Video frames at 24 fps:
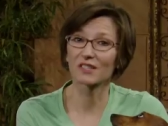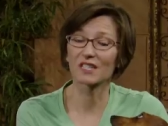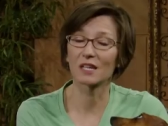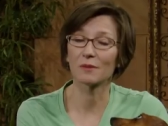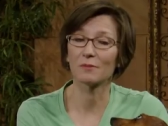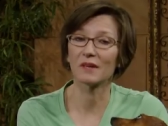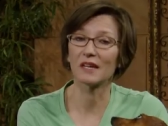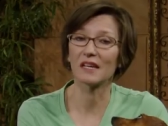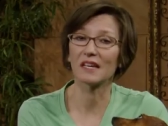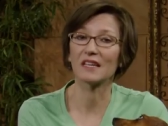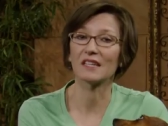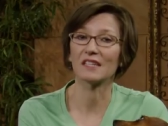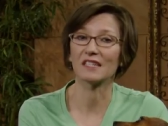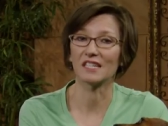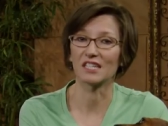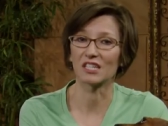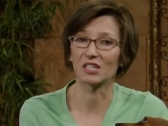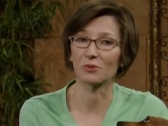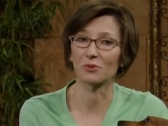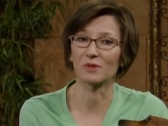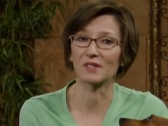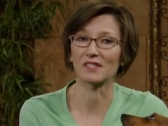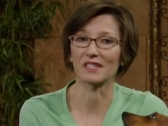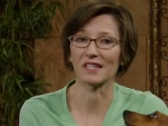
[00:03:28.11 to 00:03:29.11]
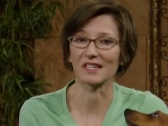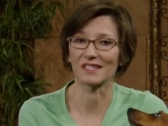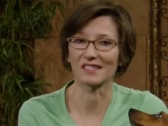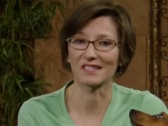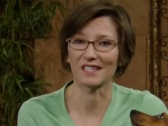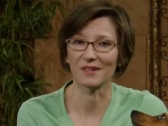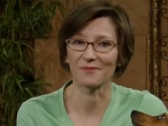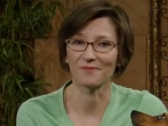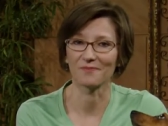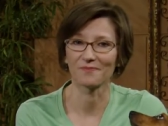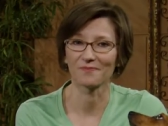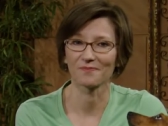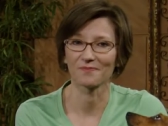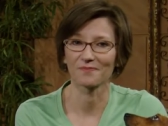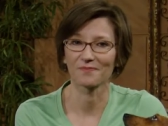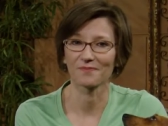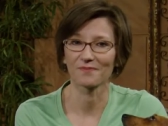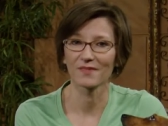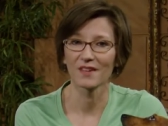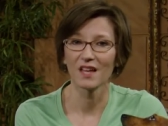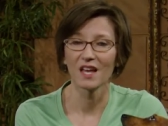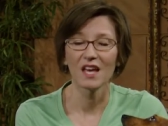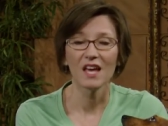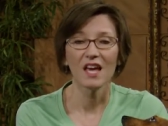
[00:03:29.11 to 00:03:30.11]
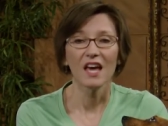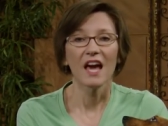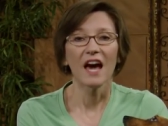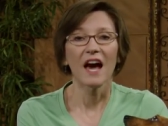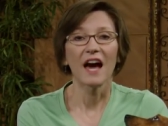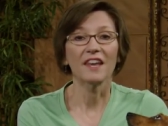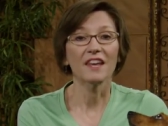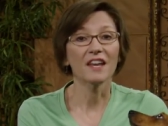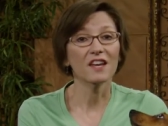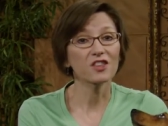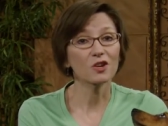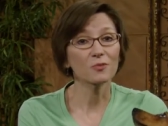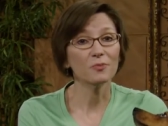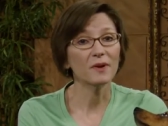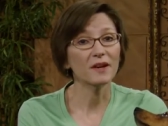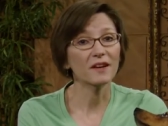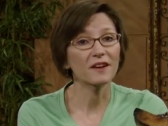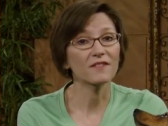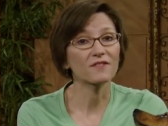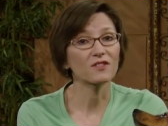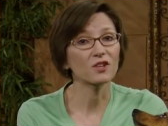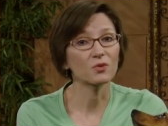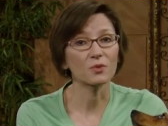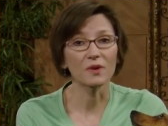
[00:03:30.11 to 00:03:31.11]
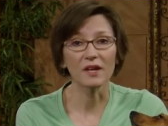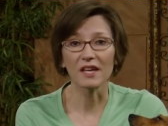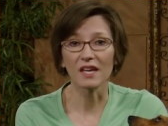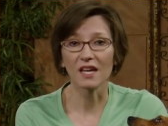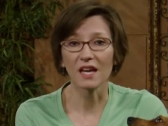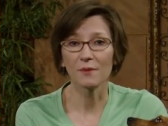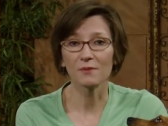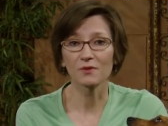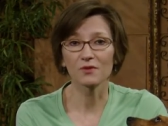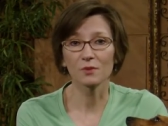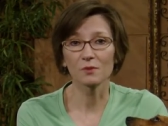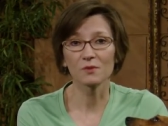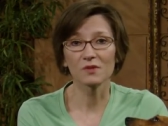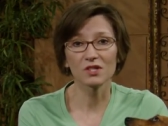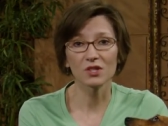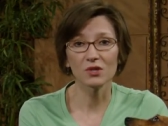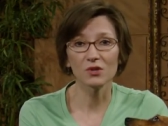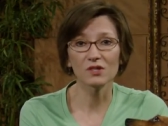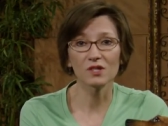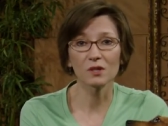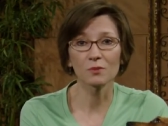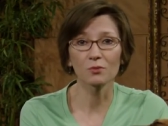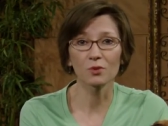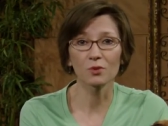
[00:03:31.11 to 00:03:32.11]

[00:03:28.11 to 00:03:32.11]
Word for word: to be deer resistant. Another pick of the week comes from Susan